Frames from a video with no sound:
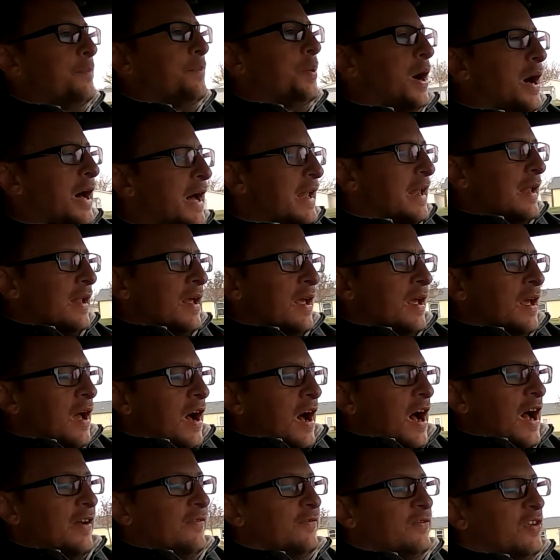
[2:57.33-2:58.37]
But
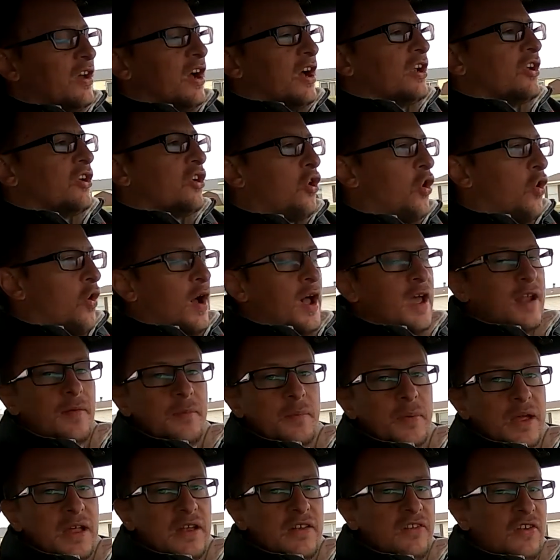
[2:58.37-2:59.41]
I've done quite a
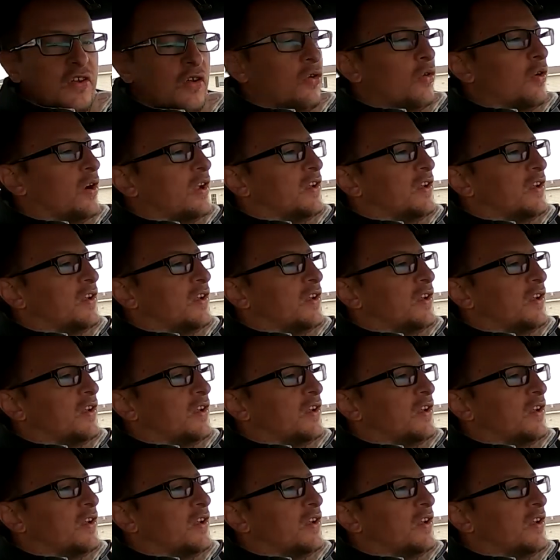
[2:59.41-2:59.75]
bit to